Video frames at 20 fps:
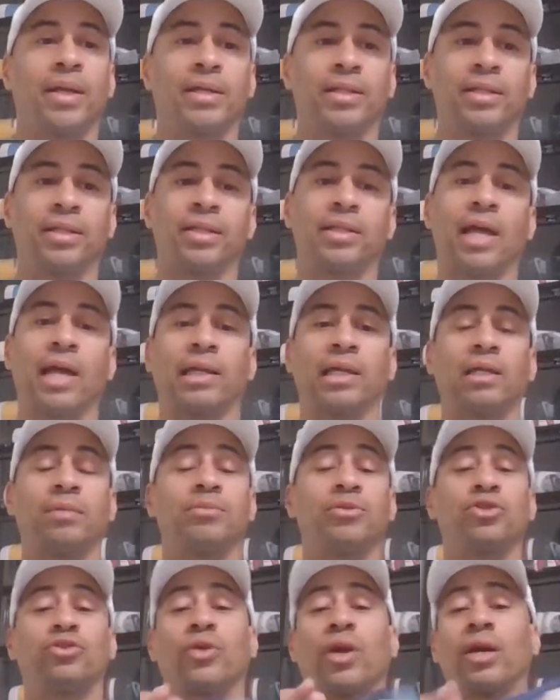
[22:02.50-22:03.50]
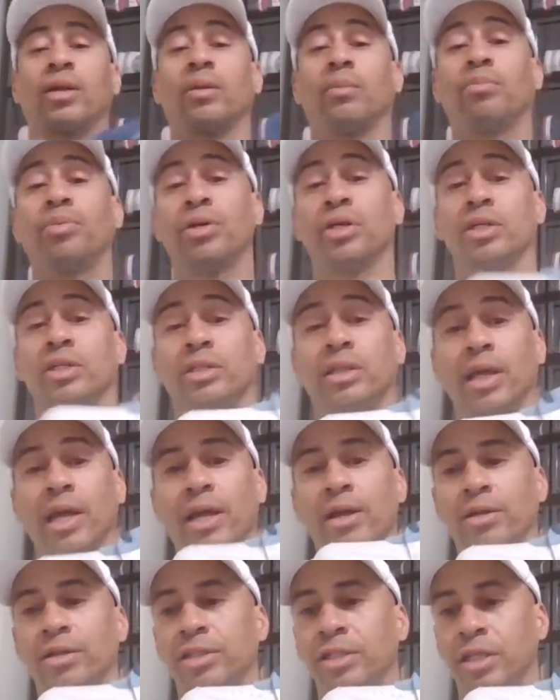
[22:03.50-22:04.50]
man, Nike been trying to push the
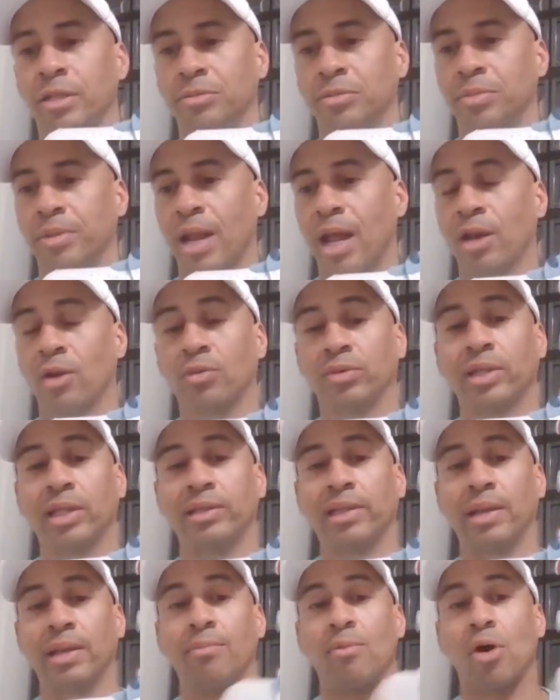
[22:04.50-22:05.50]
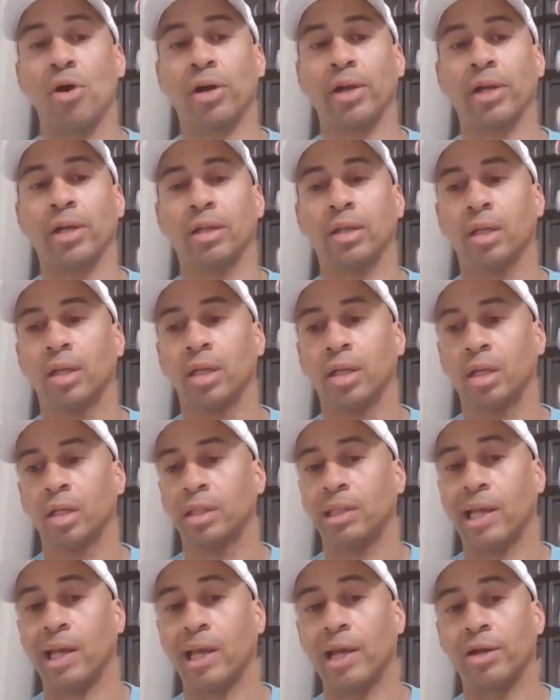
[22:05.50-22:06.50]
airships, but I don't think they market
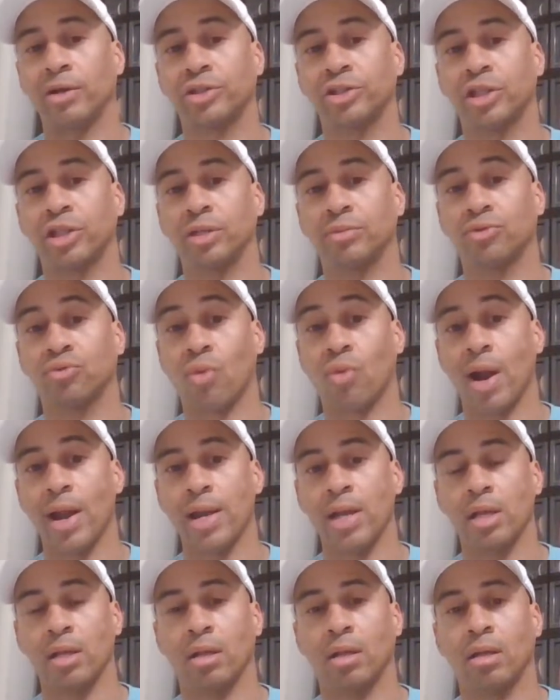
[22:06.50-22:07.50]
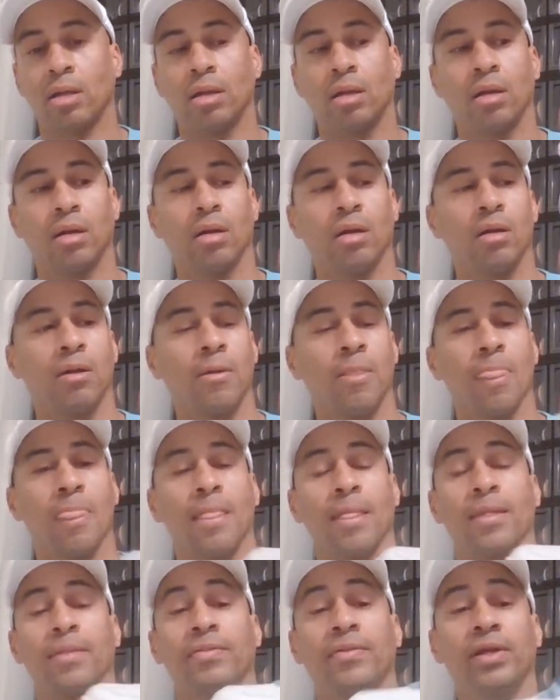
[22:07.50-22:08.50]
the airships right.
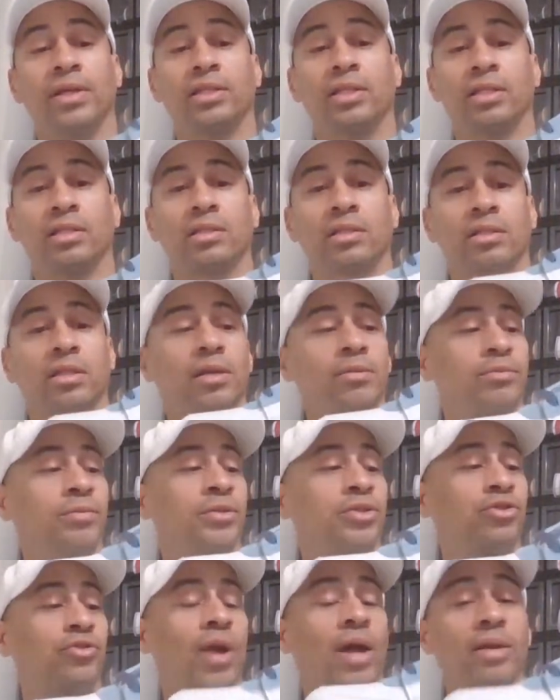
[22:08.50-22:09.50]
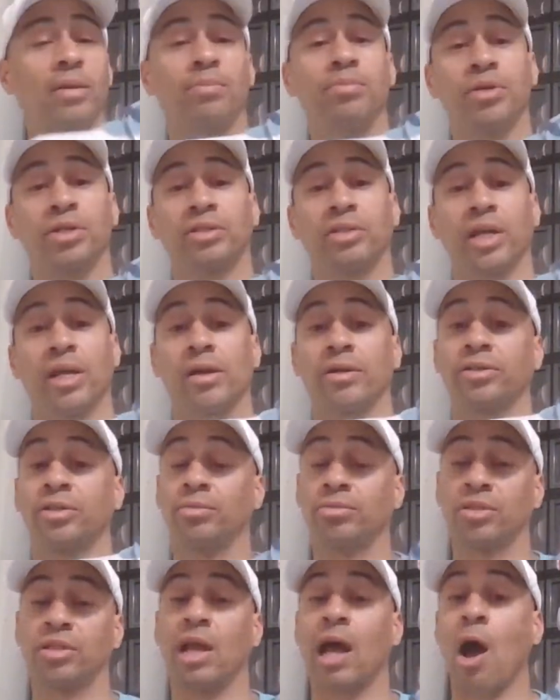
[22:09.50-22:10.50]
They've been trying to push the
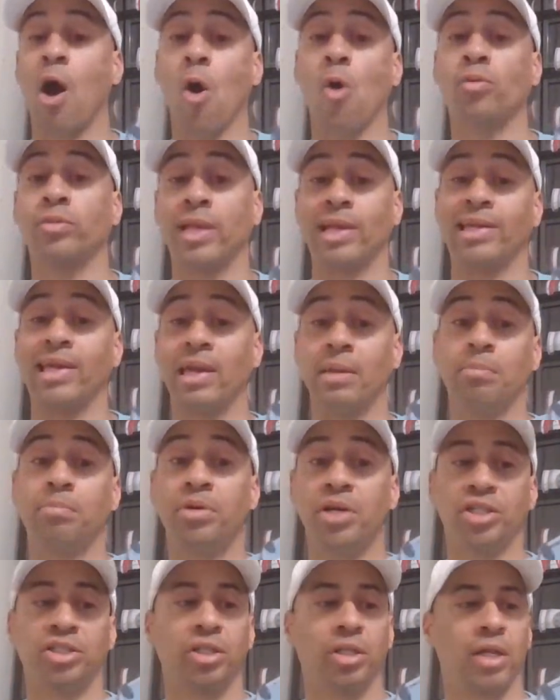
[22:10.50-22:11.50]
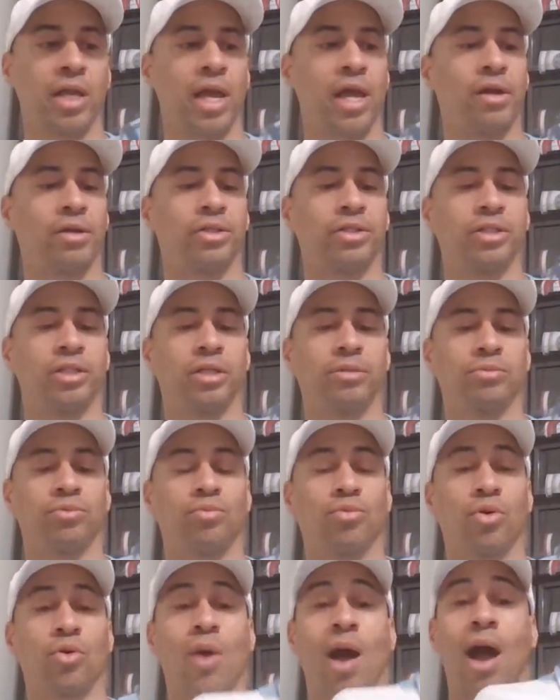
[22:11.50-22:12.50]
airships, and I hope they keep pushing the airships,
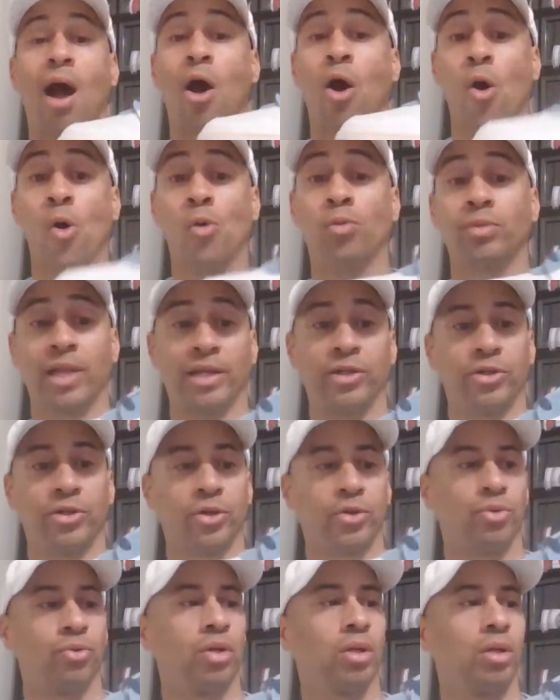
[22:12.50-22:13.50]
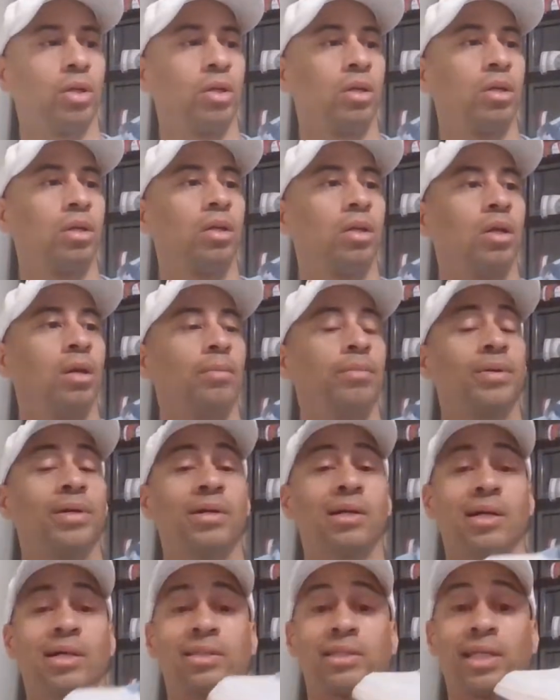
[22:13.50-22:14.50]
bro. I hope they do,
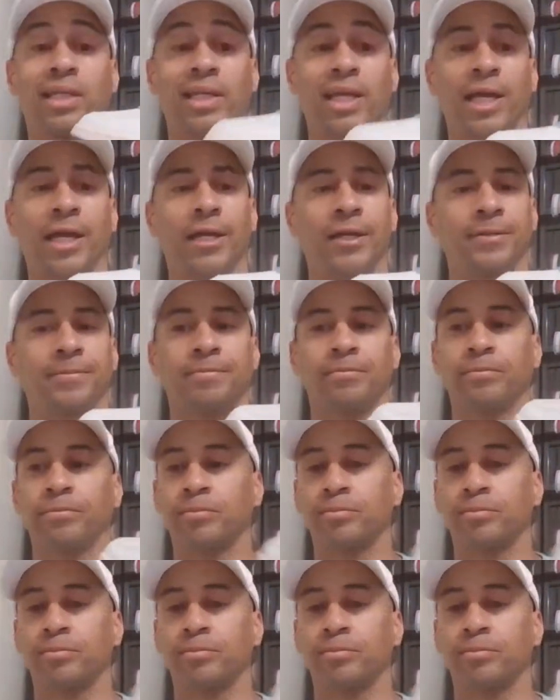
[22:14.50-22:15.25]
because, again,